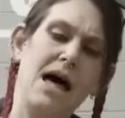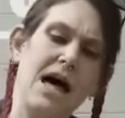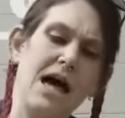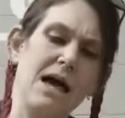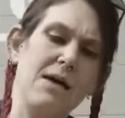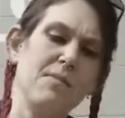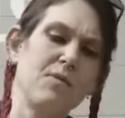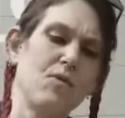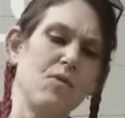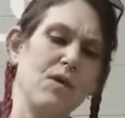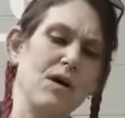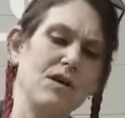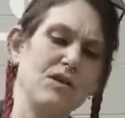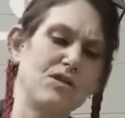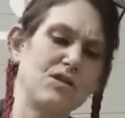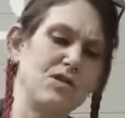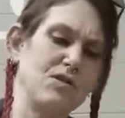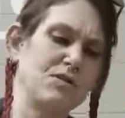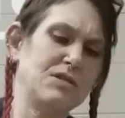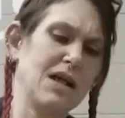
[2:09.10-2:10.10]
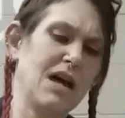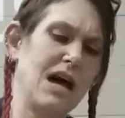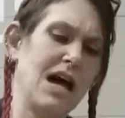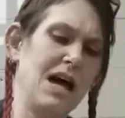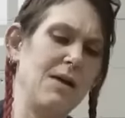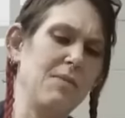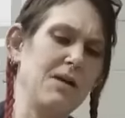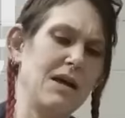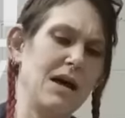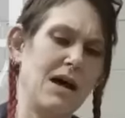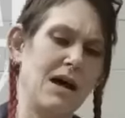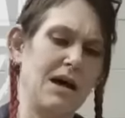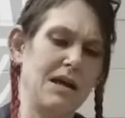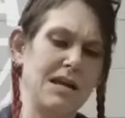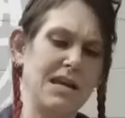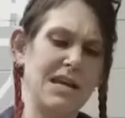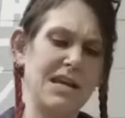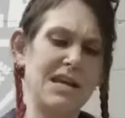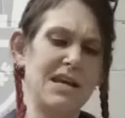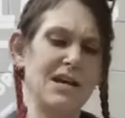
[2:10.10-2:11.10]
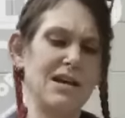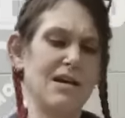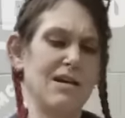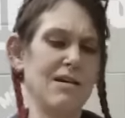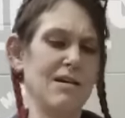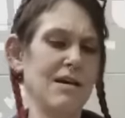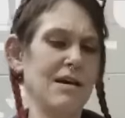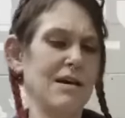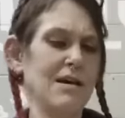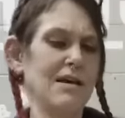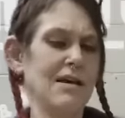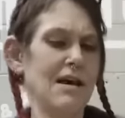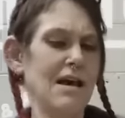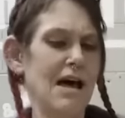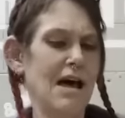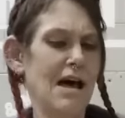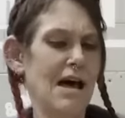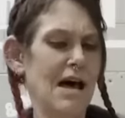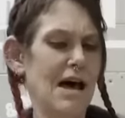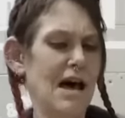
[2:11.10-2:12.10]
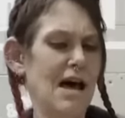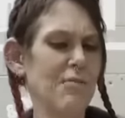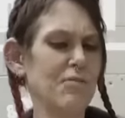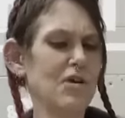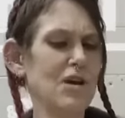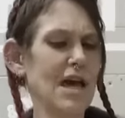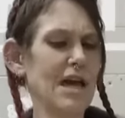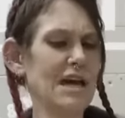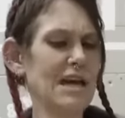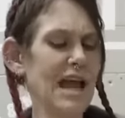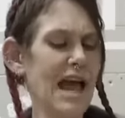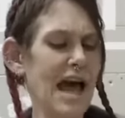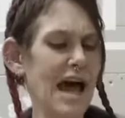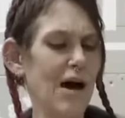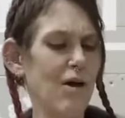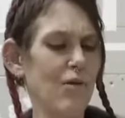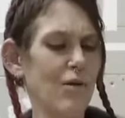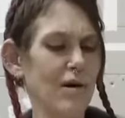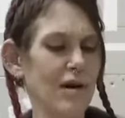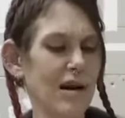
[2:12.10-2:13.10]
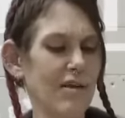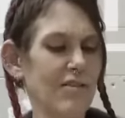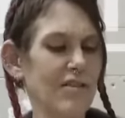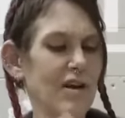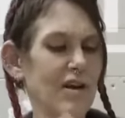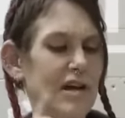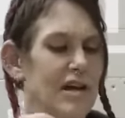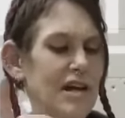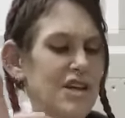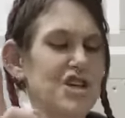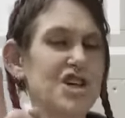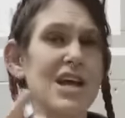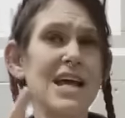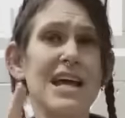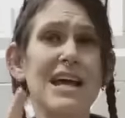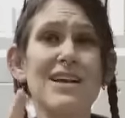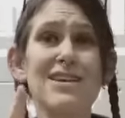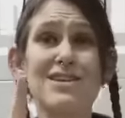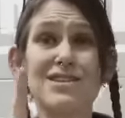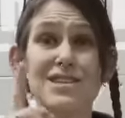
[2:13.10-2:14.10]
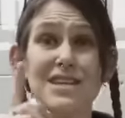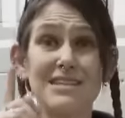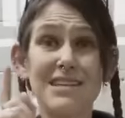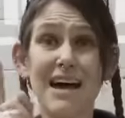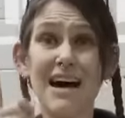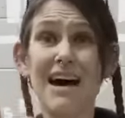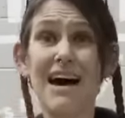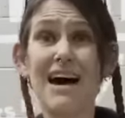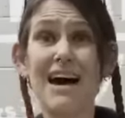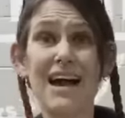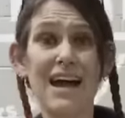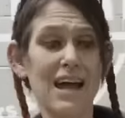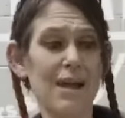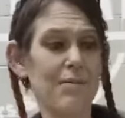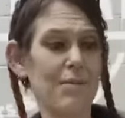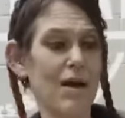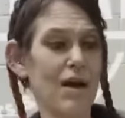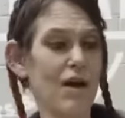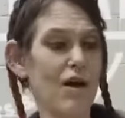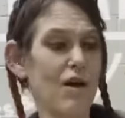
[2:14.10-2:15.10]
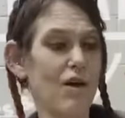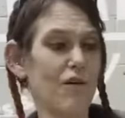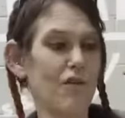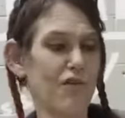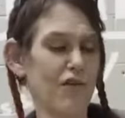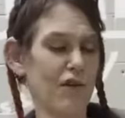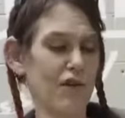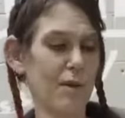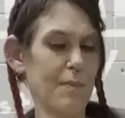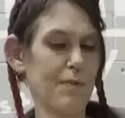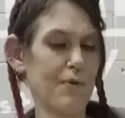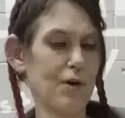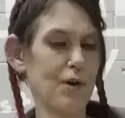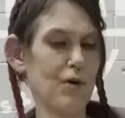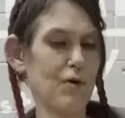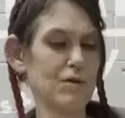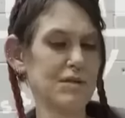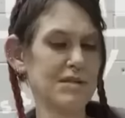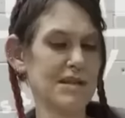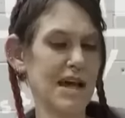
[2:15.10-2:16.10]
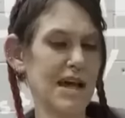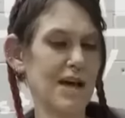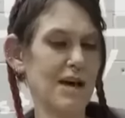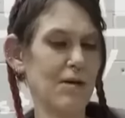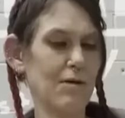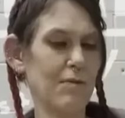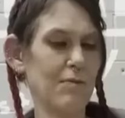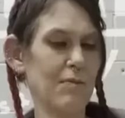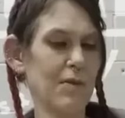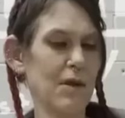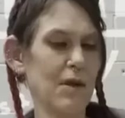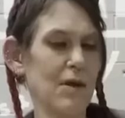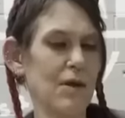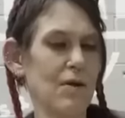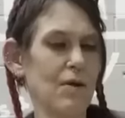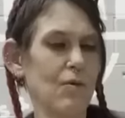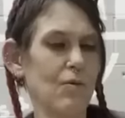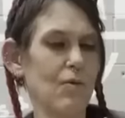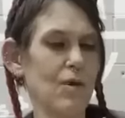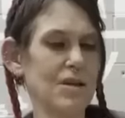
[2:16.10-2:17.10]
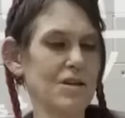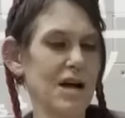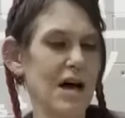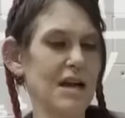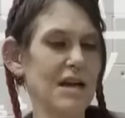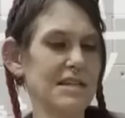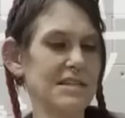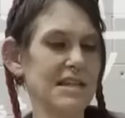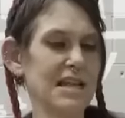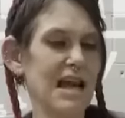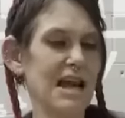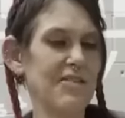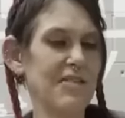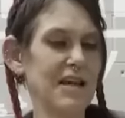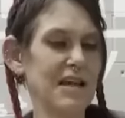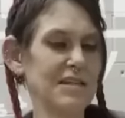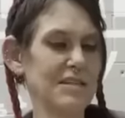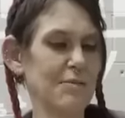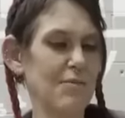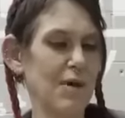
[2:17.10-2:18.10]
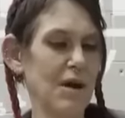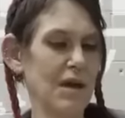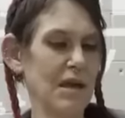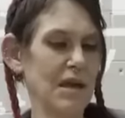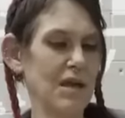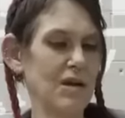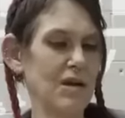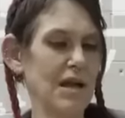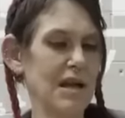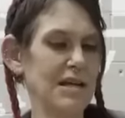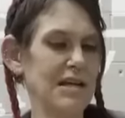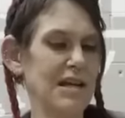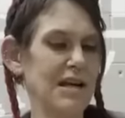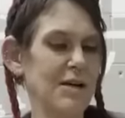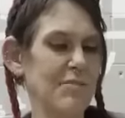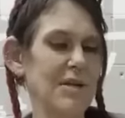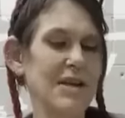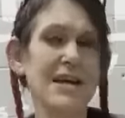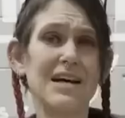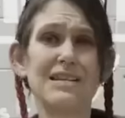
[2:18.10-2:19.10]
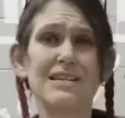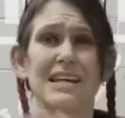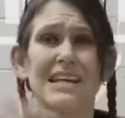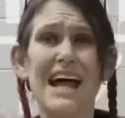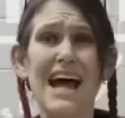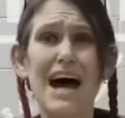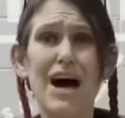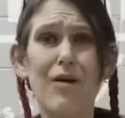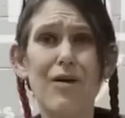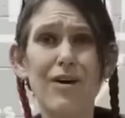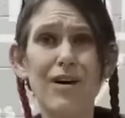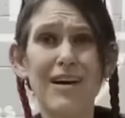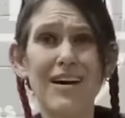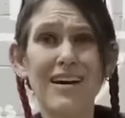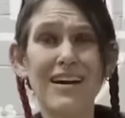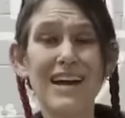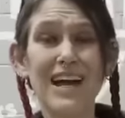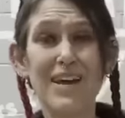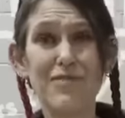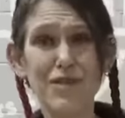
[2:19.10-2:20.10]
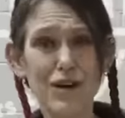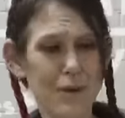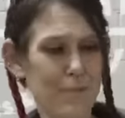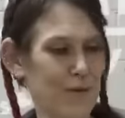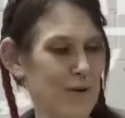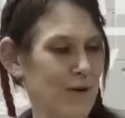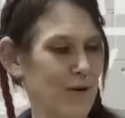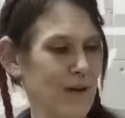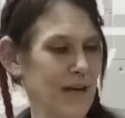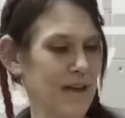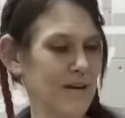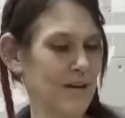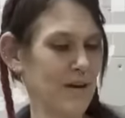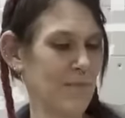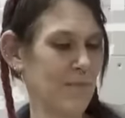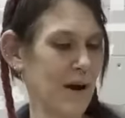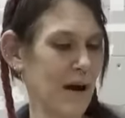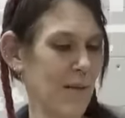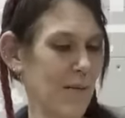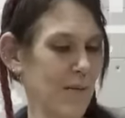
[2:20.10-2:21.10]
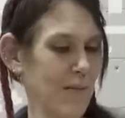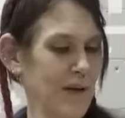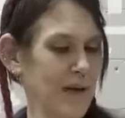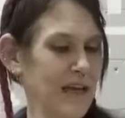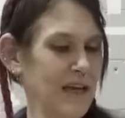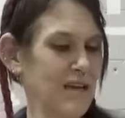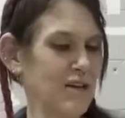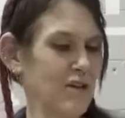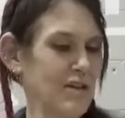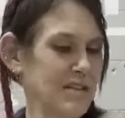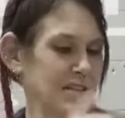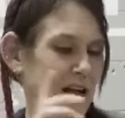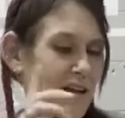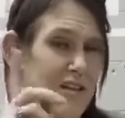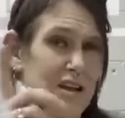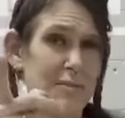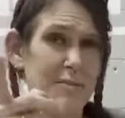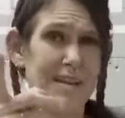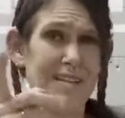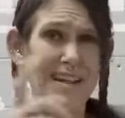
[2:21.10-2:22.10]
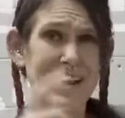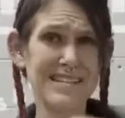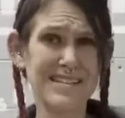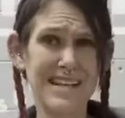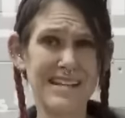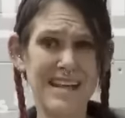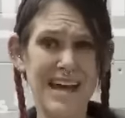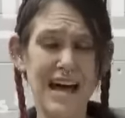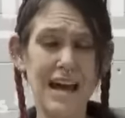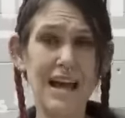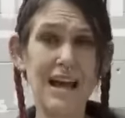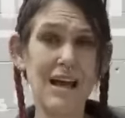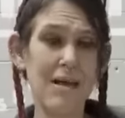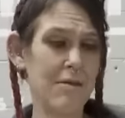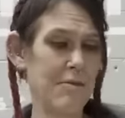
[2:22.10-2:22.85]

I'm going to time it on here. Um, get an hour. They're gonna change the time for the pros now, which honestly I think is a probably a good idea because an hour, if you're a pro eater, you probably get to do this in a little bit less than that.